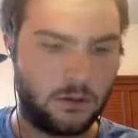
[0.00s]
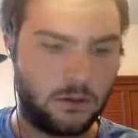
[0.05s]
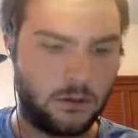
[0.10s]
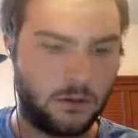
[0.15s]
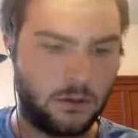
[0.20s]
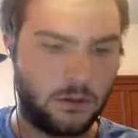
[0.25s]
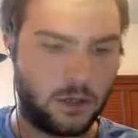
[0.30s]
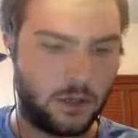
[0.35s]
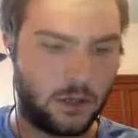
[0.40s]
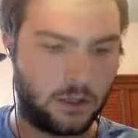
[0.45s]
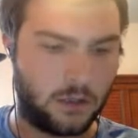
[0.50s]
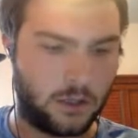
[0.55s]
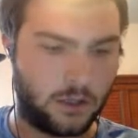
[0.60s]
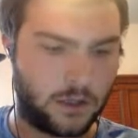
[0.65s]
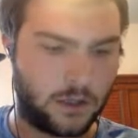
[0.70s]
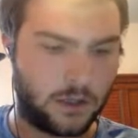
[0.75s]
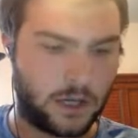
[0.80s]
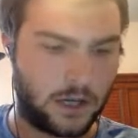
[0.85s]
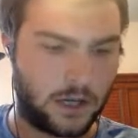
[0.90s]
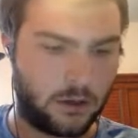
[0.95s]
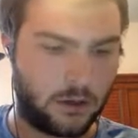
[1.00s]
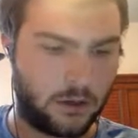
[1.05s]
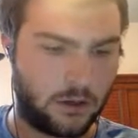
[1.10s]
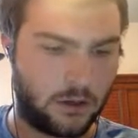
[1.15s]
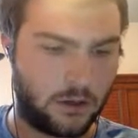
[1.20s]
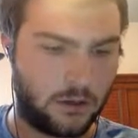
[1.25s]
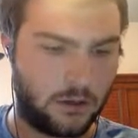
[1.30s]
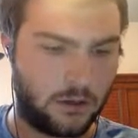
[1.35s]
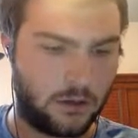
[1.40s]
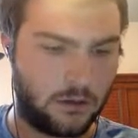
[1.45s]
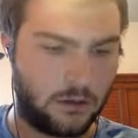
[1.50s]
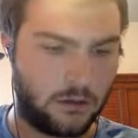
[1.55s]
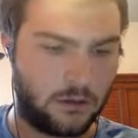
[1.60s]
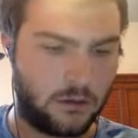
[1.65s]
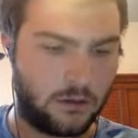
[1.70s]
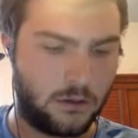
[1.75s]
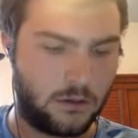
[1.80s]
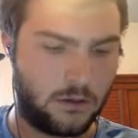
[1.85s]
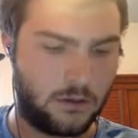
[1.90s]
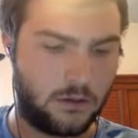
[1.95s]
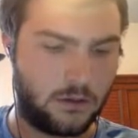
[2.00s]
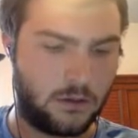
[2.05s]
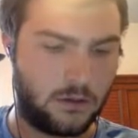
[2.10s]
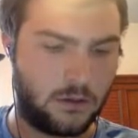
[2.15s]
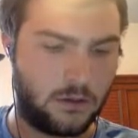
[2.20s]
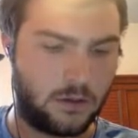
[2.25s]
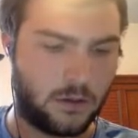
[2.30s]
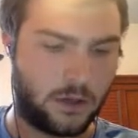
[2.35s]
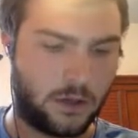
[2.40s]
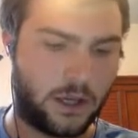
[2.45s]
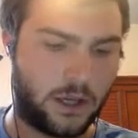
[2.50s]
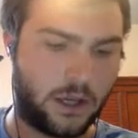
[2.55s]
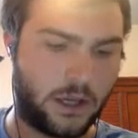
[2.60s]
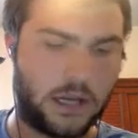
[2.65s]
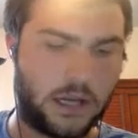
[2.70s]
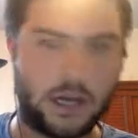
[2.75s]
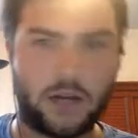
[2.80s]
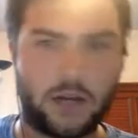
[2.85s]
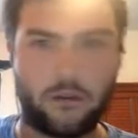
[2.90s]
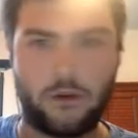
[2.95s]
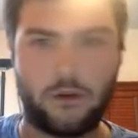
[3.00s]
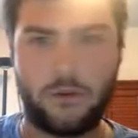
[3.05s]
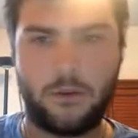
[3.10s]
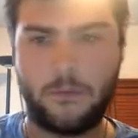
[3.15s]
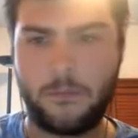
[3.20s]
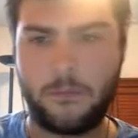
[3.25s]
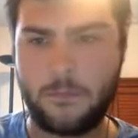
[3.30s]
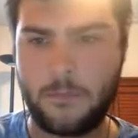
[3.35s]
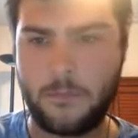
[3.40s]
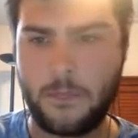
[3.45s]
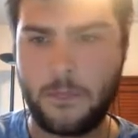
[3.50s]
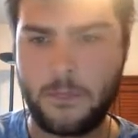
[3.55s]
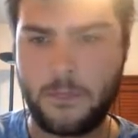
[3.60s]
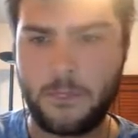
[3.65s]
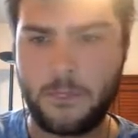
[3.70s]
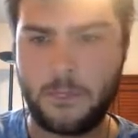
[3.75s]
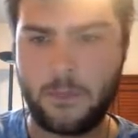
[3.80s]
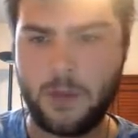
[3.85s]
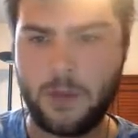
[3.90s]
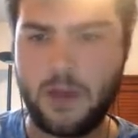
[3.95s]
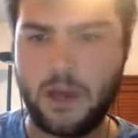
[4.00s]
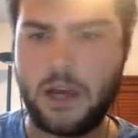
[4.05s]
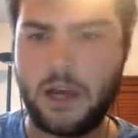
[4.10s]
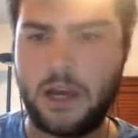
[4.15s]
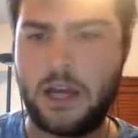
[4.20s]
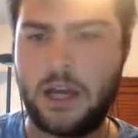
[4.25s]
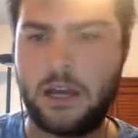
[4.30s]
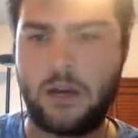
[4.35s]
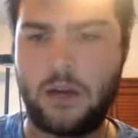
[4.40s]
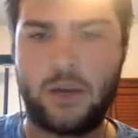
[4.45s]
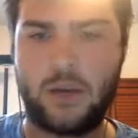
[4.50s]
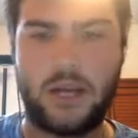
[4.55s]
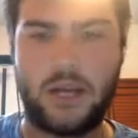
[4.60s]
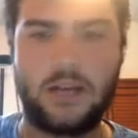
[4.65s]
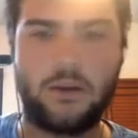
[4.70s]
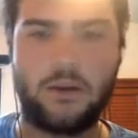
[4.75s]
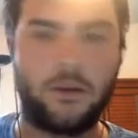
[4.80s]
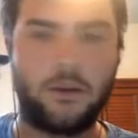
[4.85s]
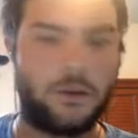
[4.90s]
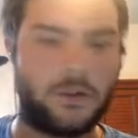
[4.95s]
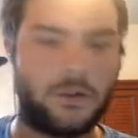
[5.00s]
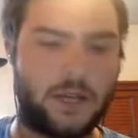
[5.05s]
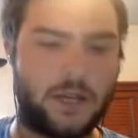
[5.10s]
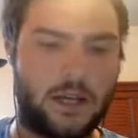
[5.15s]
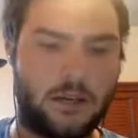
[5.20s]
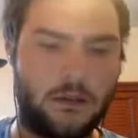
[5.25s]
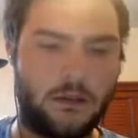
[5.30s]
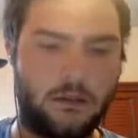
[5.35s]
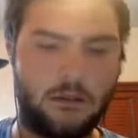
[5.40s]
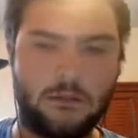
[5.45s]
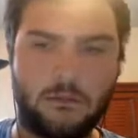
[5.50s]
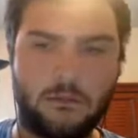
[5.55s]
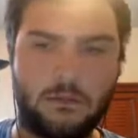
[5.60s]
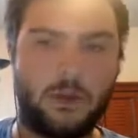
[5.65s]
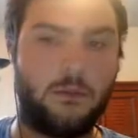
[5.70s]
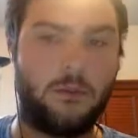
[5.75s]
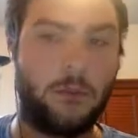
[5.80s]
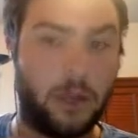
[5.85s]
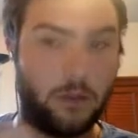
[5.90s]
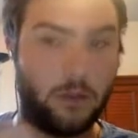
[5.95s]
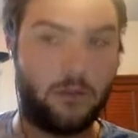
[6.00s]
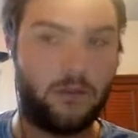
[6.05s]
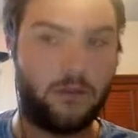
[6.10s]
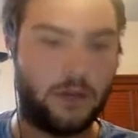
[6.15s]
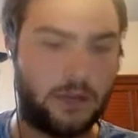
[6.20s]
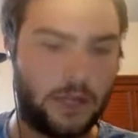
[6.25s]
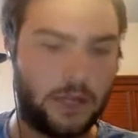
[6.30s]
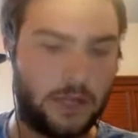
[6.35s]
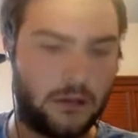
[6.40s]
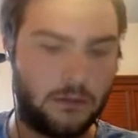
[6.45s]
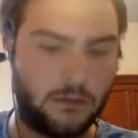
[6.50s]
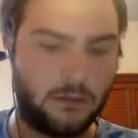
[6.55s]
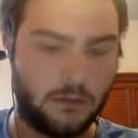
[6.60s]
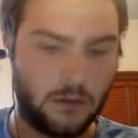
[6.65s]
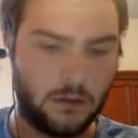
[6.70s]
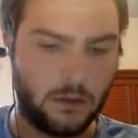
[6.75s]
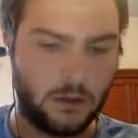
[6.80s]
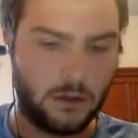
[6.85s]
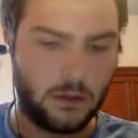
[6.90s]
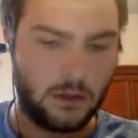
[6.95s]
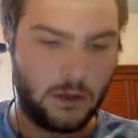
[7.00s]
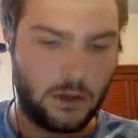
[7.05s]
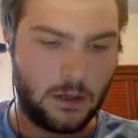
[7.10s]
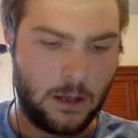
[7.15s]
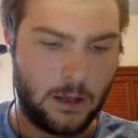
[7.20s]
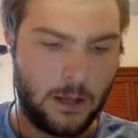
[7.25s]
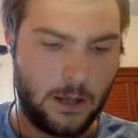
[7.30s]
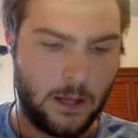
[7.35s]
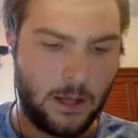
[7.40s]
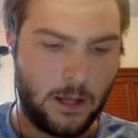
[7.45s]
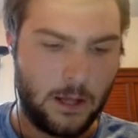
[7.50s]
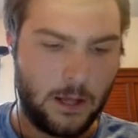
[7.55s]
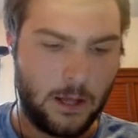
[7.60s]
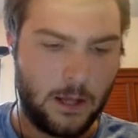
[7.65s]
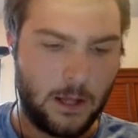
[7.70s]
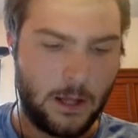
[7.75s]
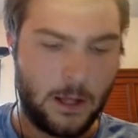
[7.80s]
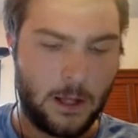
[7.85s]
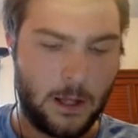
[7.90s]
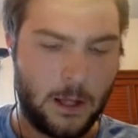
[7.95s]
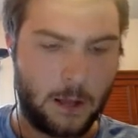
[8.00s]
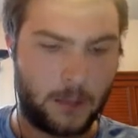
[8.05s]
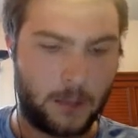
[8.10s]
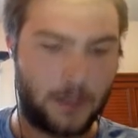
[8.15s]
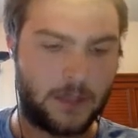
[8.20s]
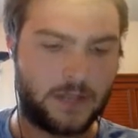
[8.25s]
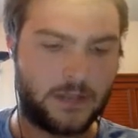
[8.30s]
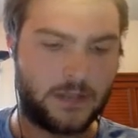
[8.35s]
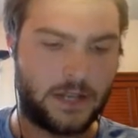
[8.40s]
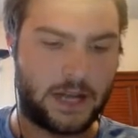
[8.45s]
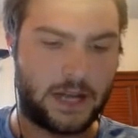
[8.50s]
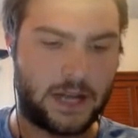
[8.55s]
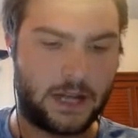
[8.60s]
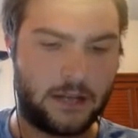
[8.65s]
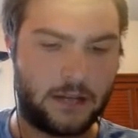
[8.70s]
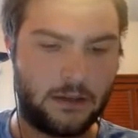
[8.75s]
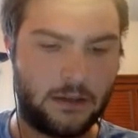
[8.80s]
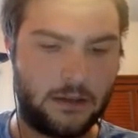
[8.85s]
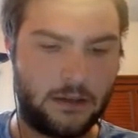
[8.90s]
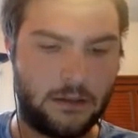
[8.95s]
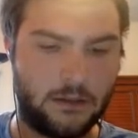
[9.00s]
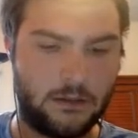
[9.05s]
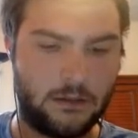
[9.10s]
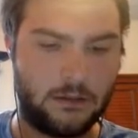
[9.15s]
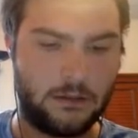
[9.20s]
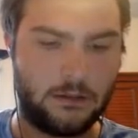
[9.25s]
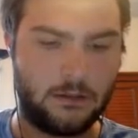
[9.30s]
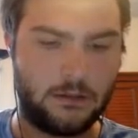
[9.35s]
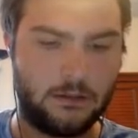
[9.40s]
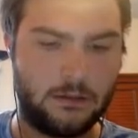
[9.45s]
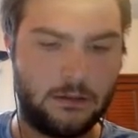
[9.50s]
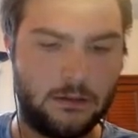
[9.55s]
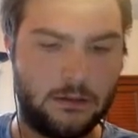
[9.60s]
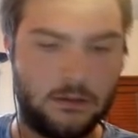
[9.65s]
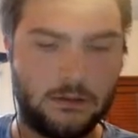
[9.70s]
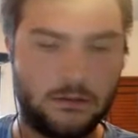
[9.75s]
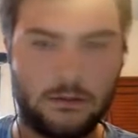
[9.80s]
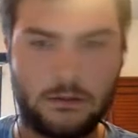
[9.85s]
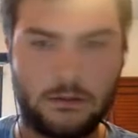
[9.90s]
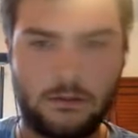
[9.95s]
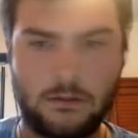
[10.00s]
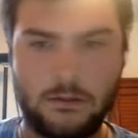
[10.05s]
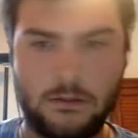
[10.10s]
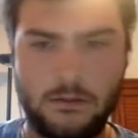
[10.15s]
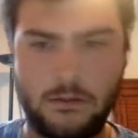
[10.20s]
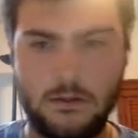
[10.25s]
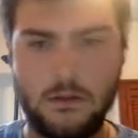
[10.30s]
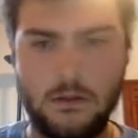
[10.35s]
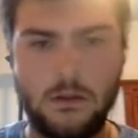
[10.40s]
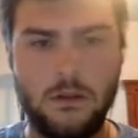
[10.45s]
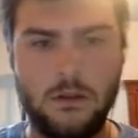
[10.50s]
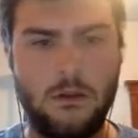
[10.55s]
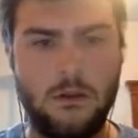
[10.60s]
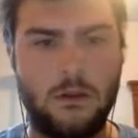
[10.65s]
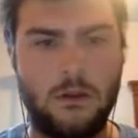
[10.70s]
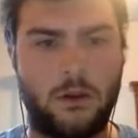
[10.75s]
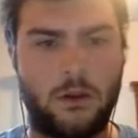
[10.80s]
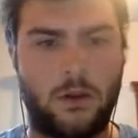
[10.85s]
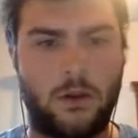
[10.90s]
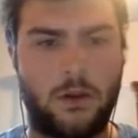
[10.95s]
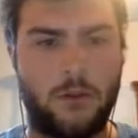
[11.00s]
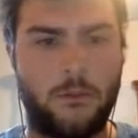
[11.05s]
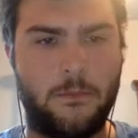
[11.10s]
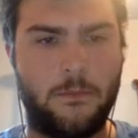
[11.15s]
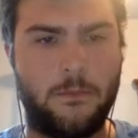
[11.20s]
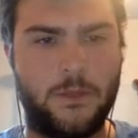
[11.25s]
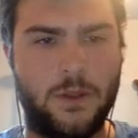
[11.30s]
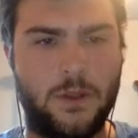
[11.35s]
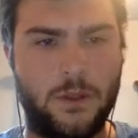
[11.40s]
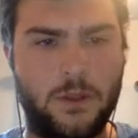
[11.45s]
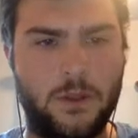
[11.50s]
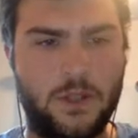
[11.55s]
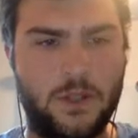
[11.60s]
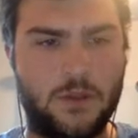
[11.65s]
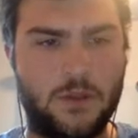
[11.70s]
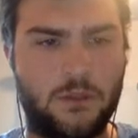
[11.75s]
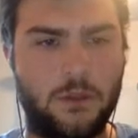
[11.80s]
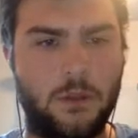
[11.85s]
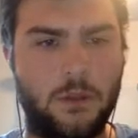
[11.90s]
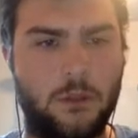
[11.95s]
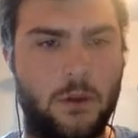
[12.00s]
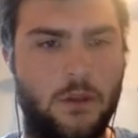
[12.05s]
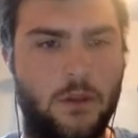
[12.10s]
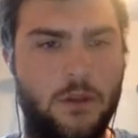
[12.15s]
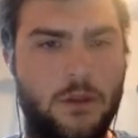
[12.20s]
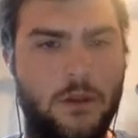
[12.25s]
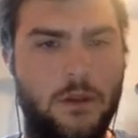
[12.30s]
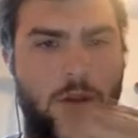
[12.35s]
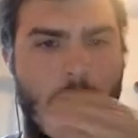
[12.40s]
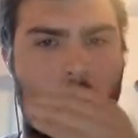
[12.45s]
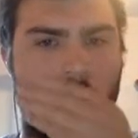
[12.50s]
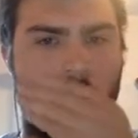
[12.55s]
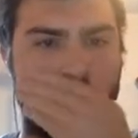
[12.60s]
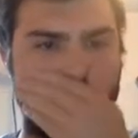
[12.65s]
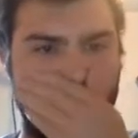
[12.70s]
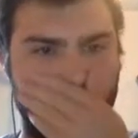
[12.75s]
Looking at the calc. Okay, he got a high roll. Well, okay, I don't know his set. Well, now we'll find out. Okay, it's attack. Huh. Okay, so it's just really bulky then.